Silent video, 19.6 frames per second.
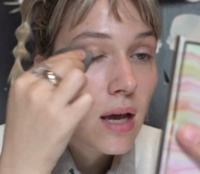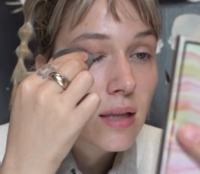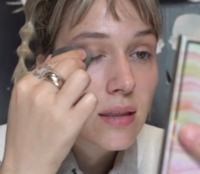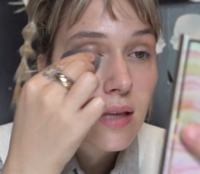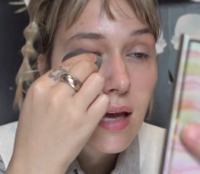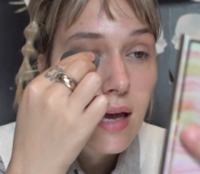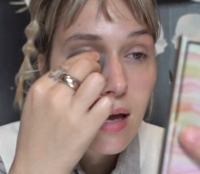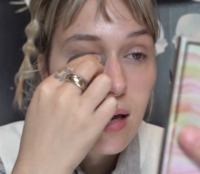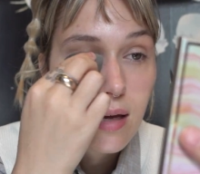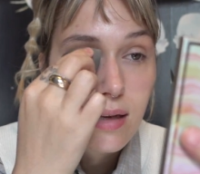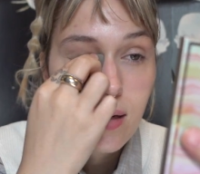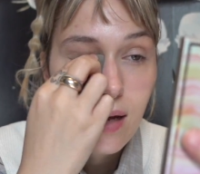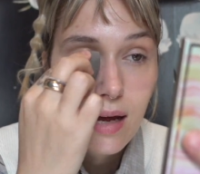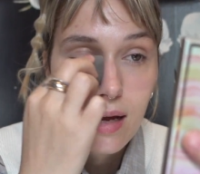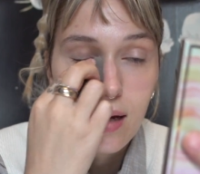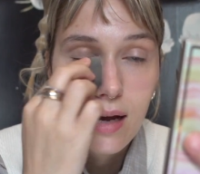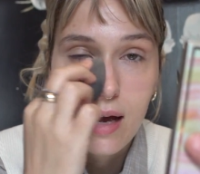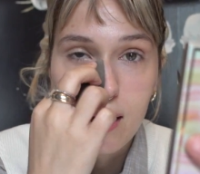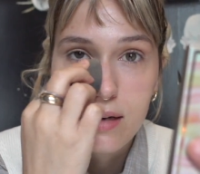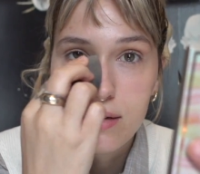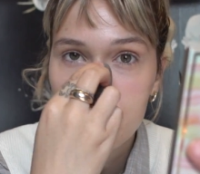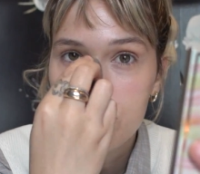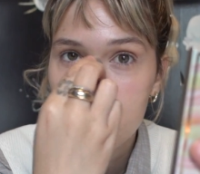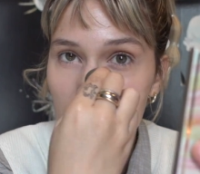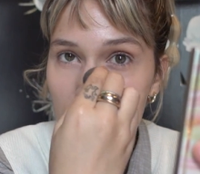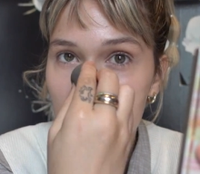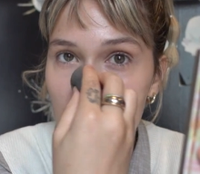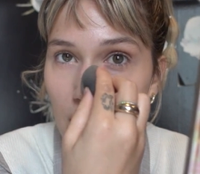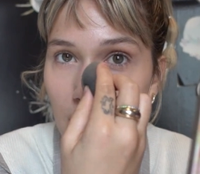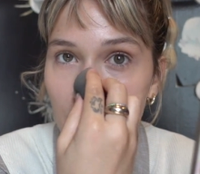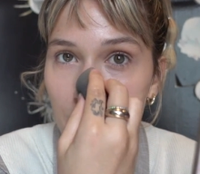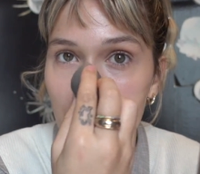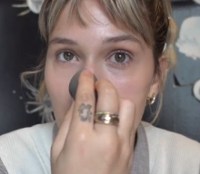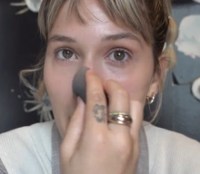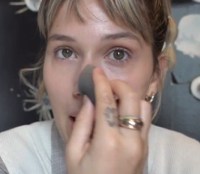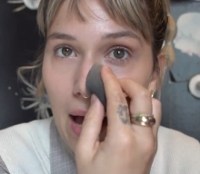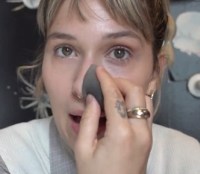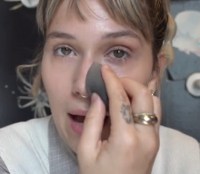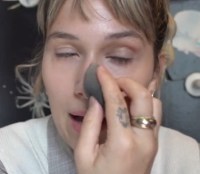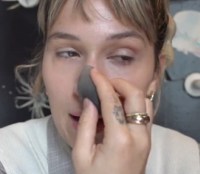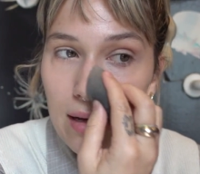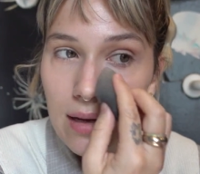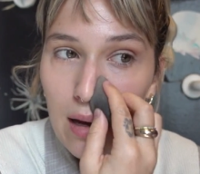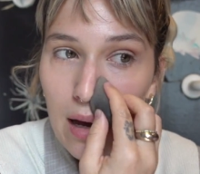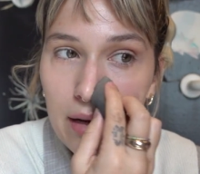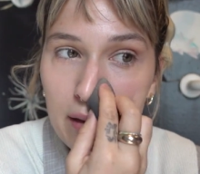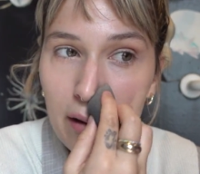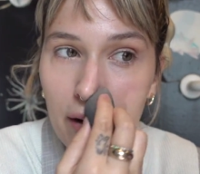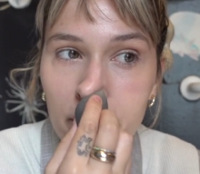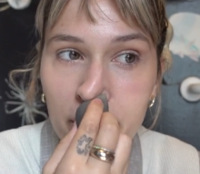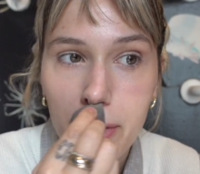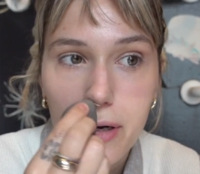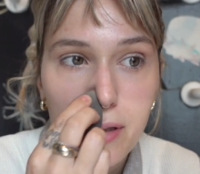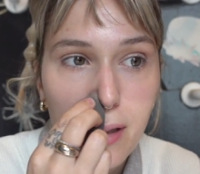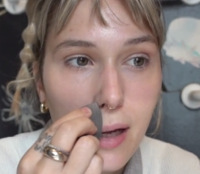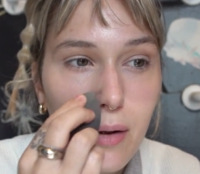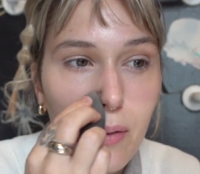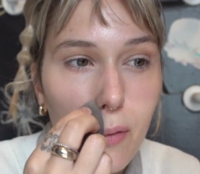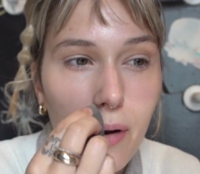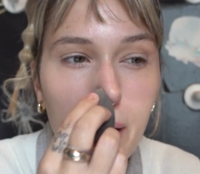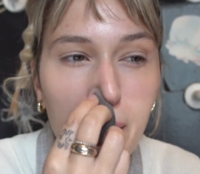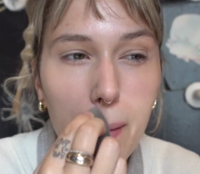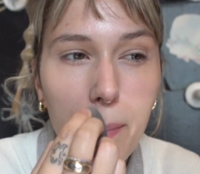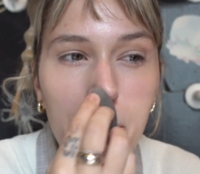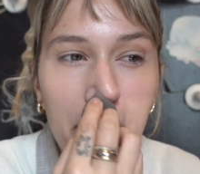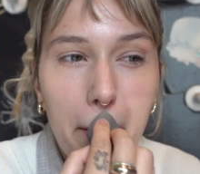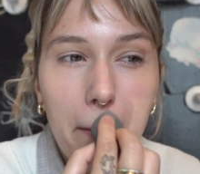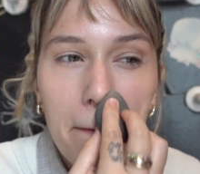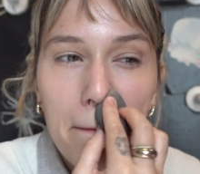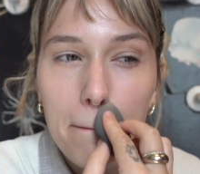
And then I kind of just like pat. I never like wipe.